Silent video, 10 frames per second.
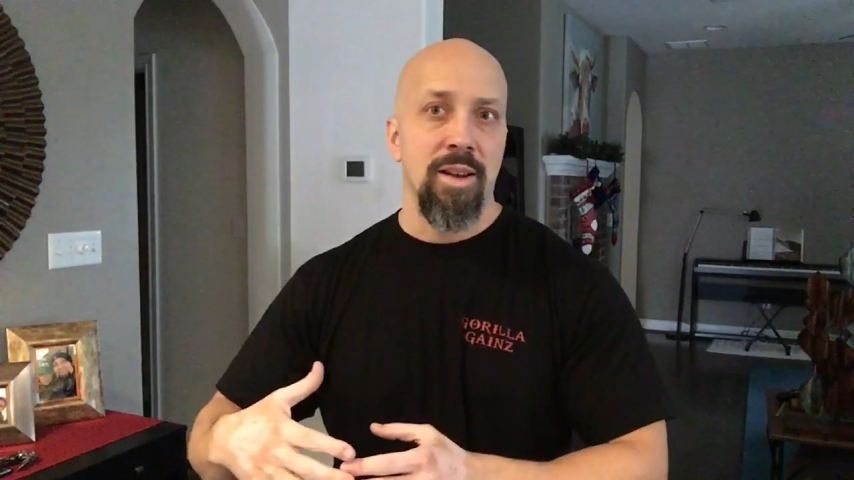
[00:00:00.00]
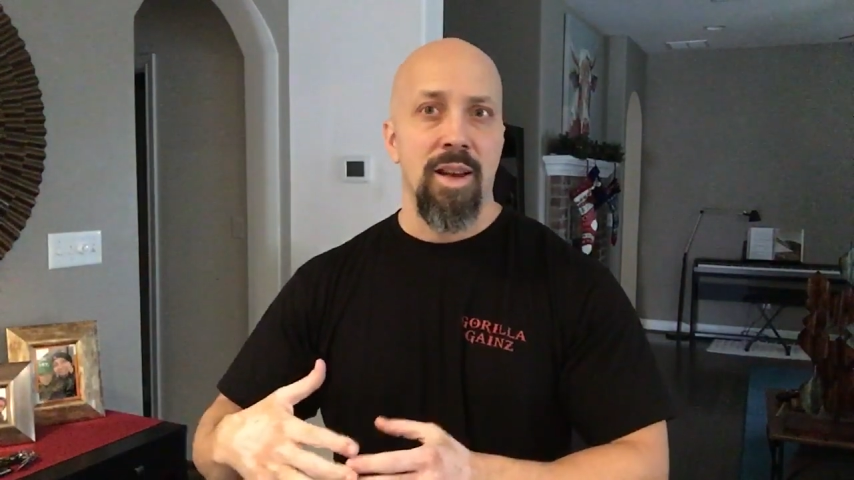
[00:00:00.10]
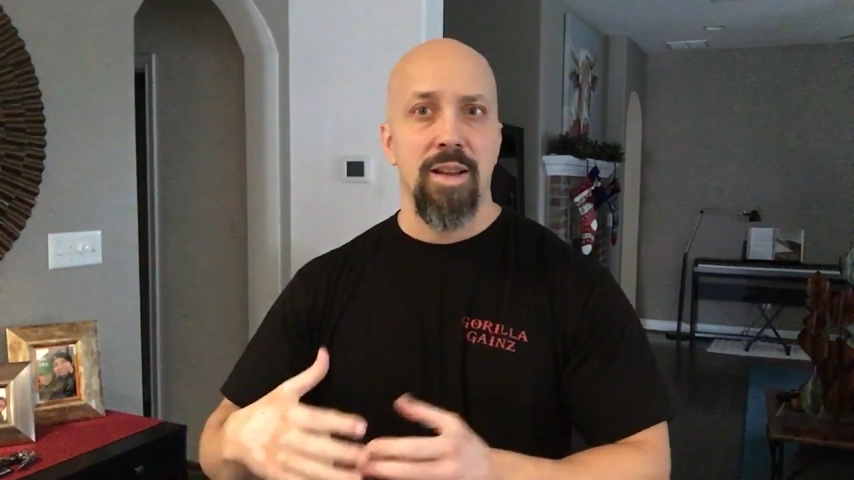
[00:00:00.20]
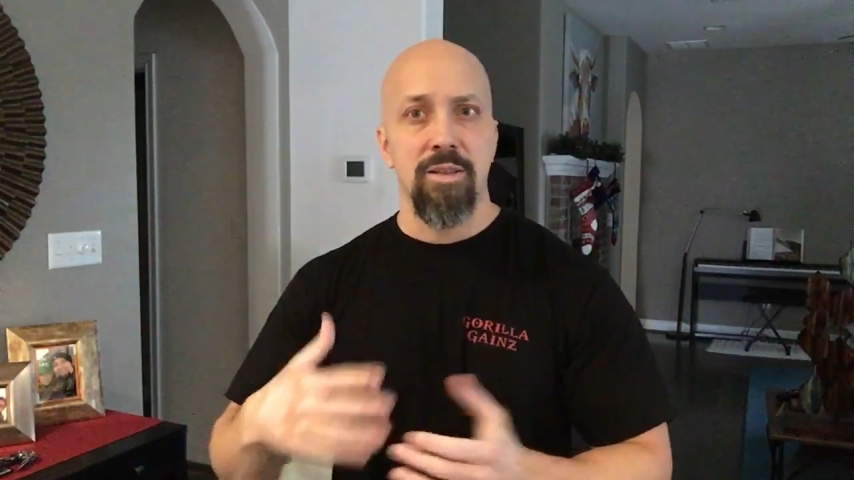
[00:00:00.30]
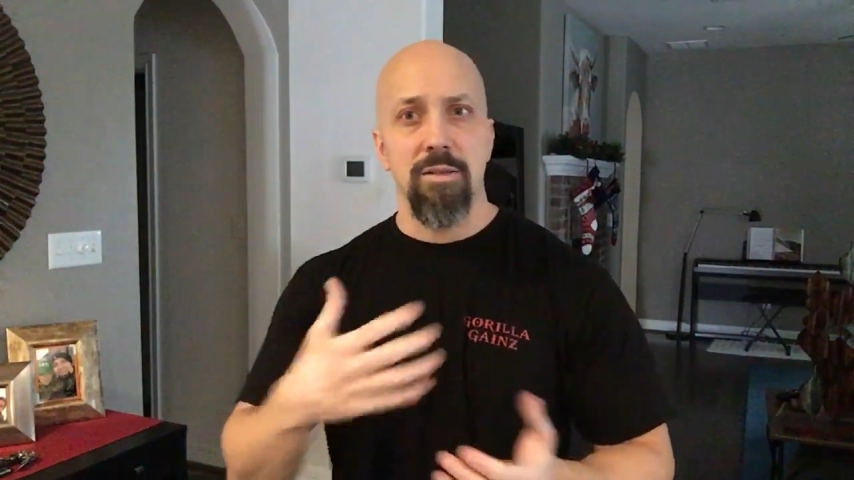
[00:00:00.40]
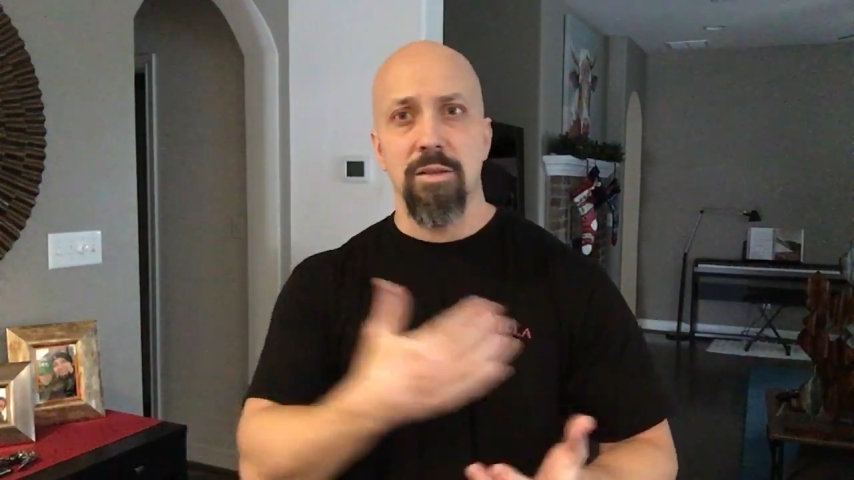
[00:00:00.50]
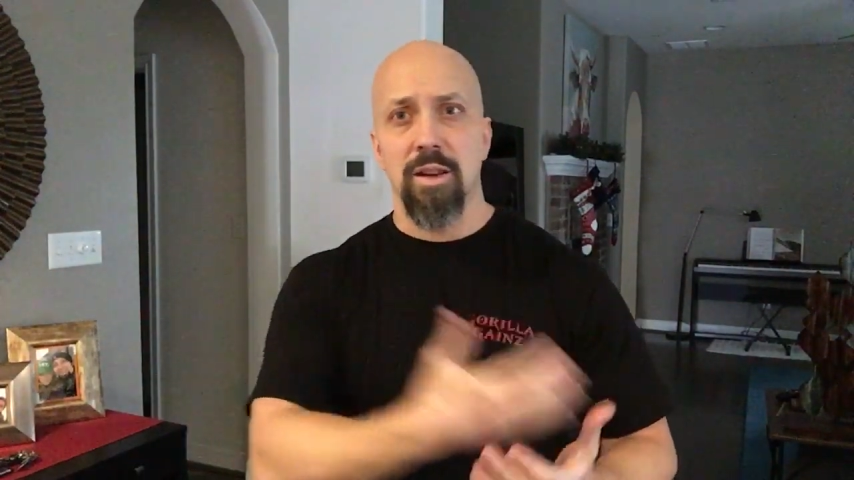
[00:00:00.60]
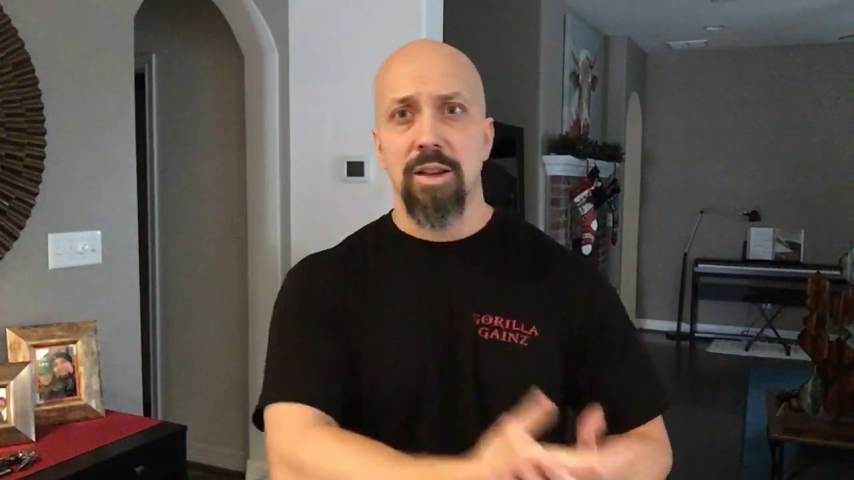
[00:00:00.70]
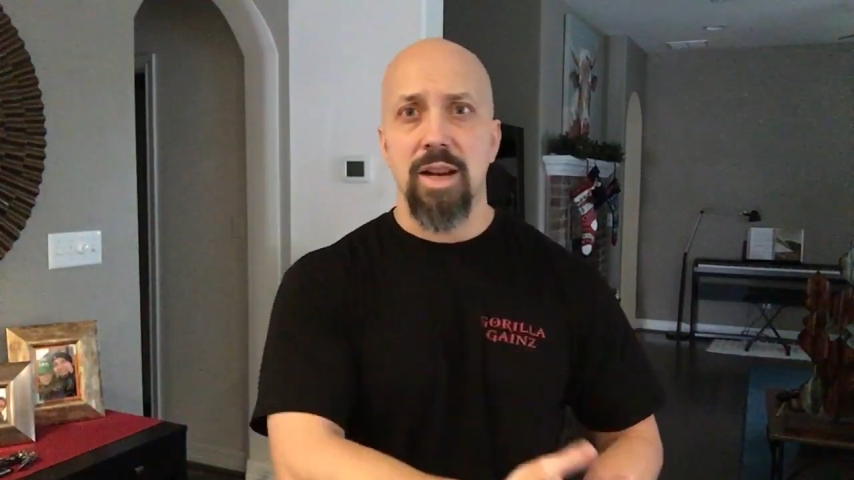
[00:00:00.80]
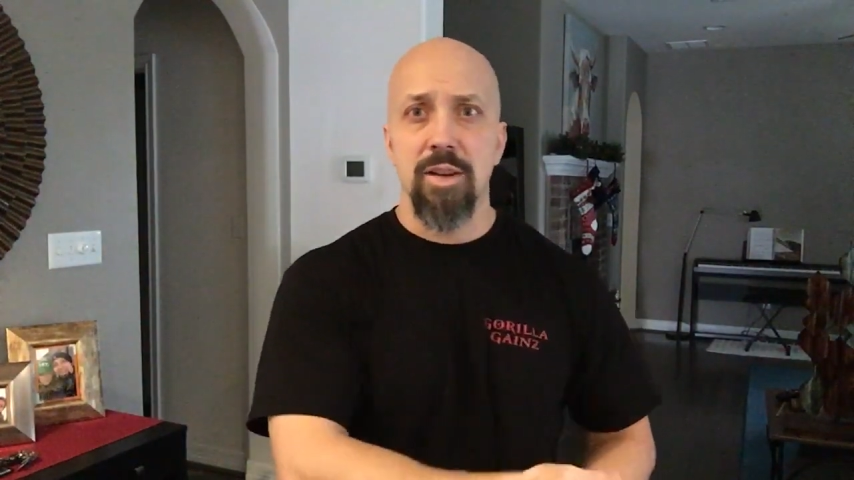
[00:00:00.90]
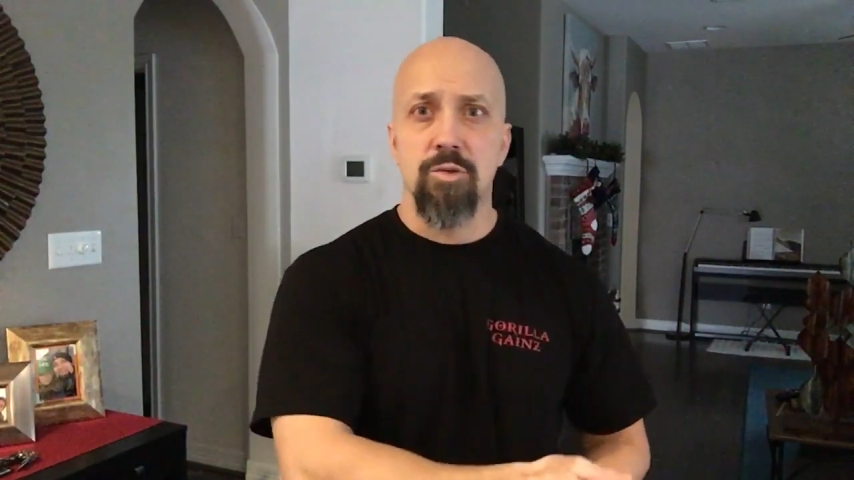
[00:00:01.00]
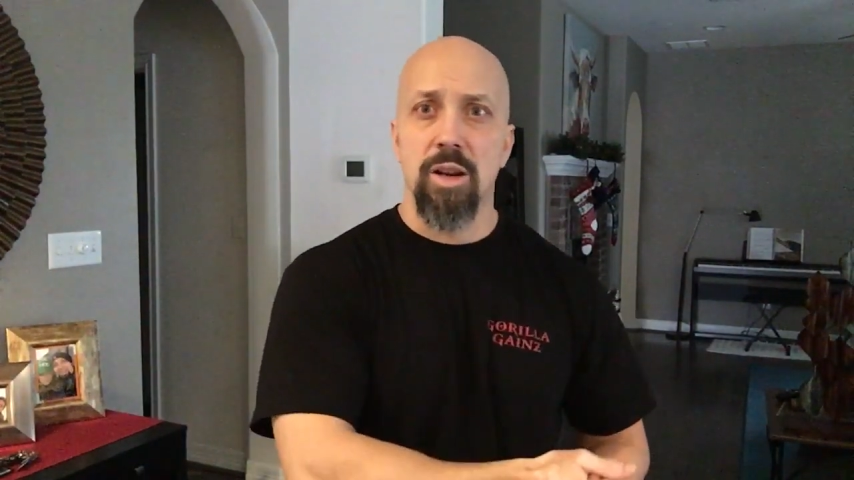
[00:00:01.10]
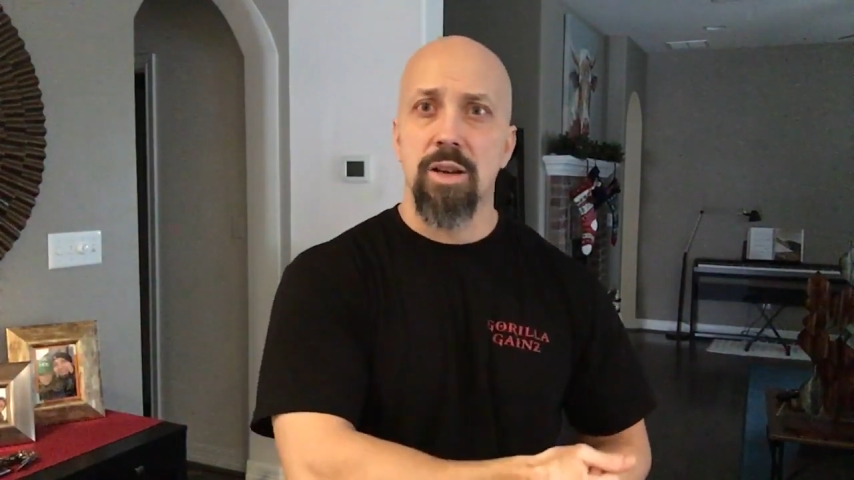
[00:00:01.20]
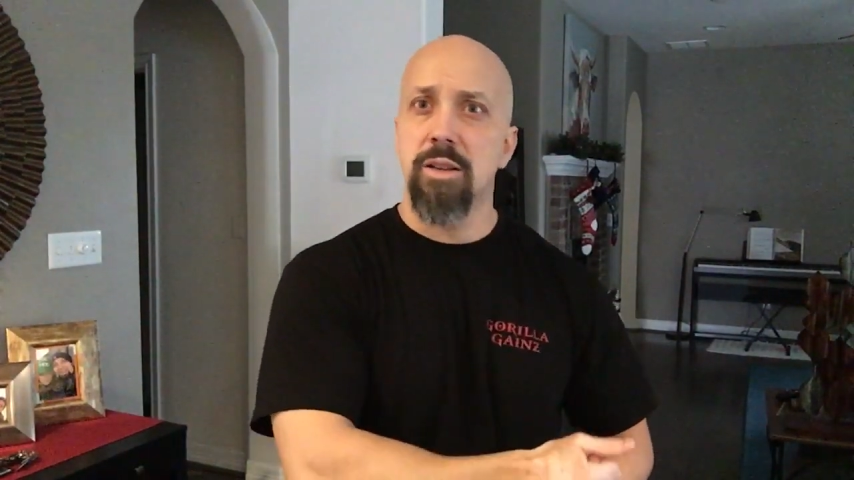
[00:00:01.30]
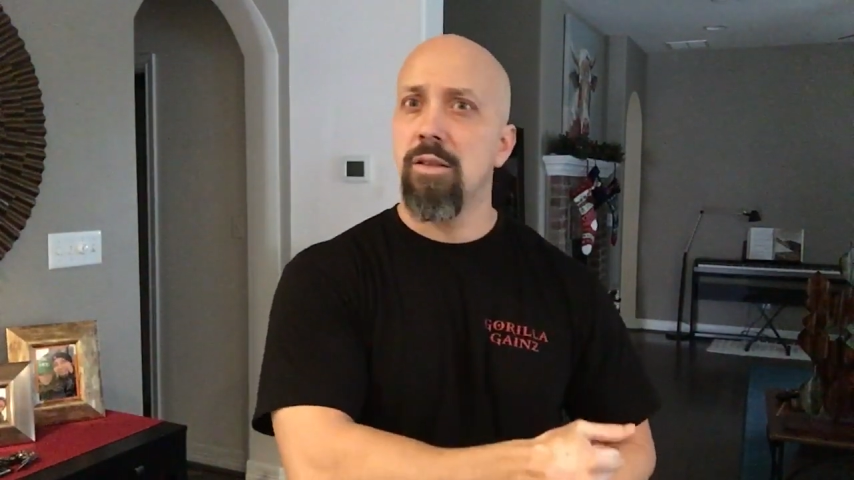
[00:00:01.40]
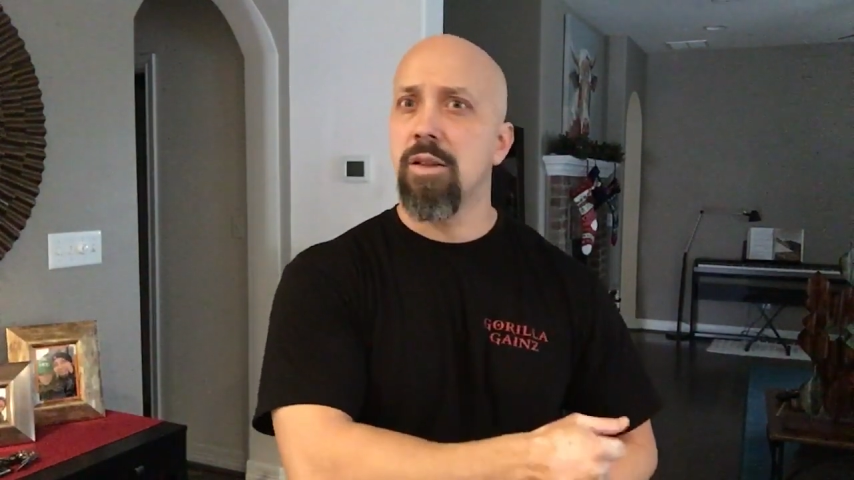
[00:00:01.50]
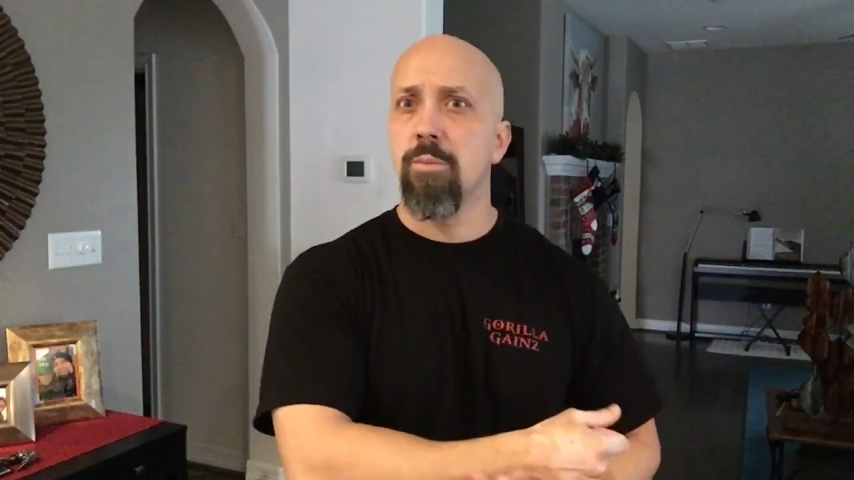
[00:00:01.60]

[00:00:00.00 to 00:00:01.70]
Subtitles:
And you look at the